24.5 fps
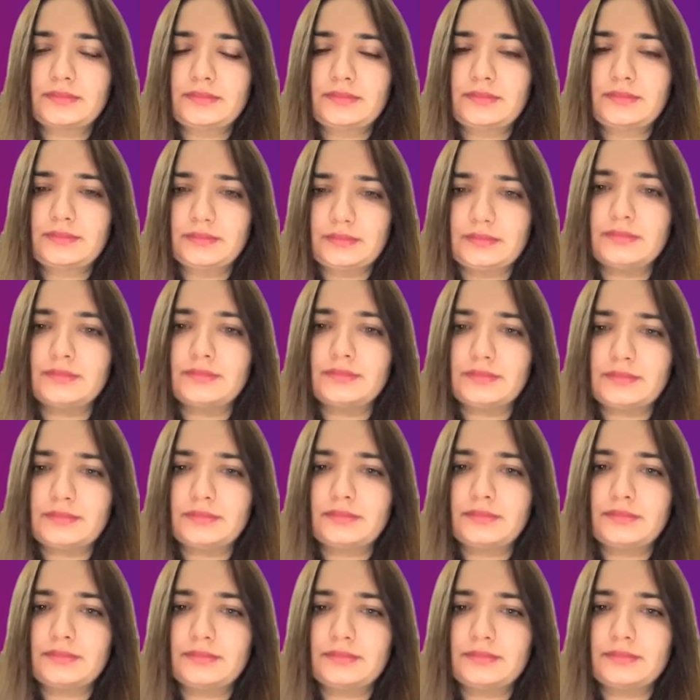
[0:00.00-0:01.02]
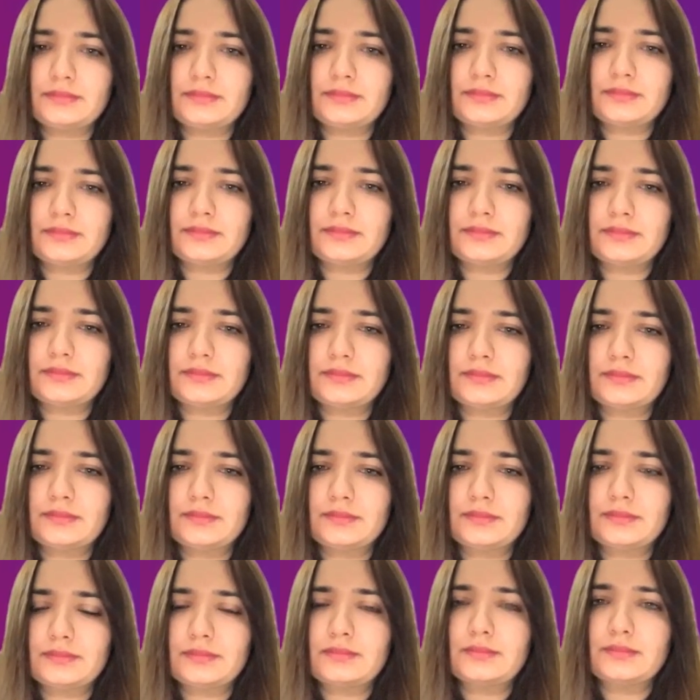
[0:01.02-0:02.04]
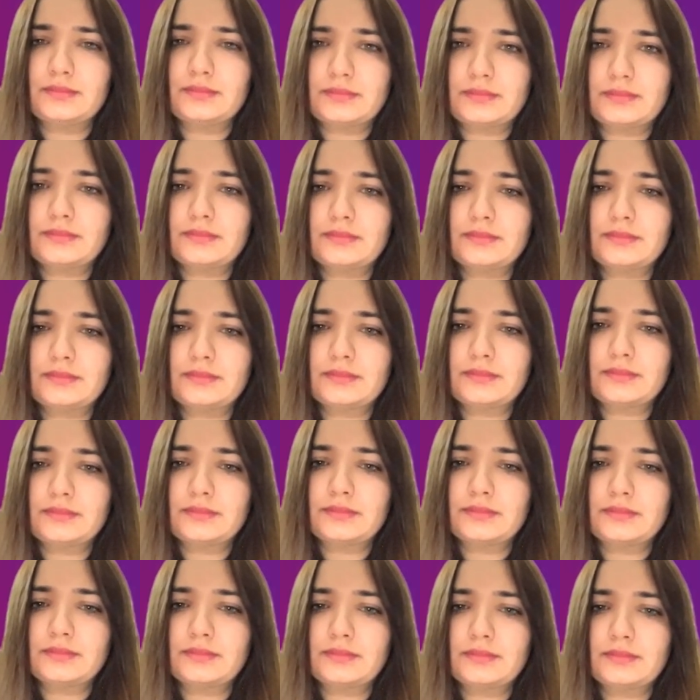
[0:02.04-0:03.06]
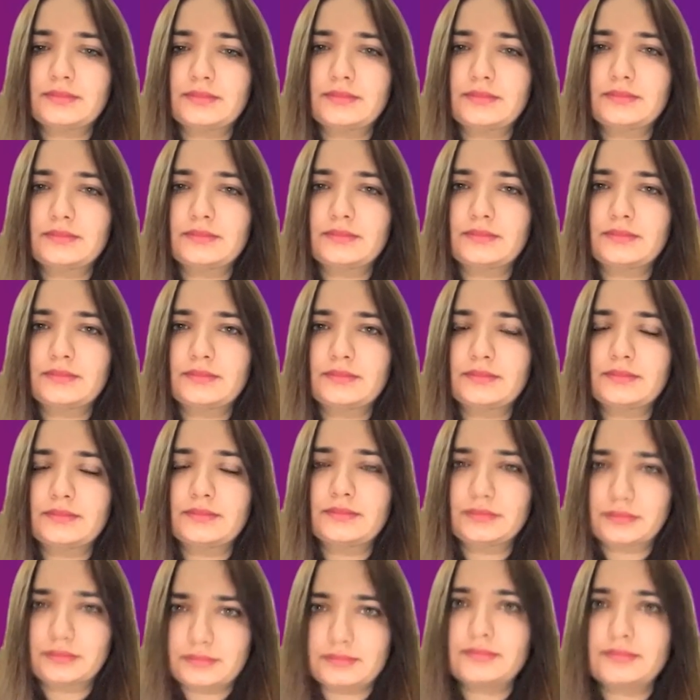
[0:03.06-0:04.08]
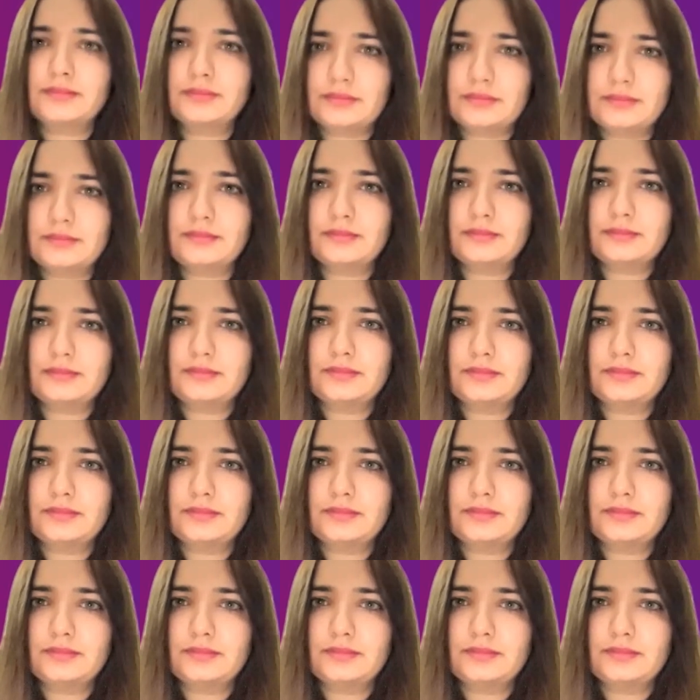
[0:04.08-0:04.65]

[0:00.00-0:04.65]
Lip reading: This person isn't speaking.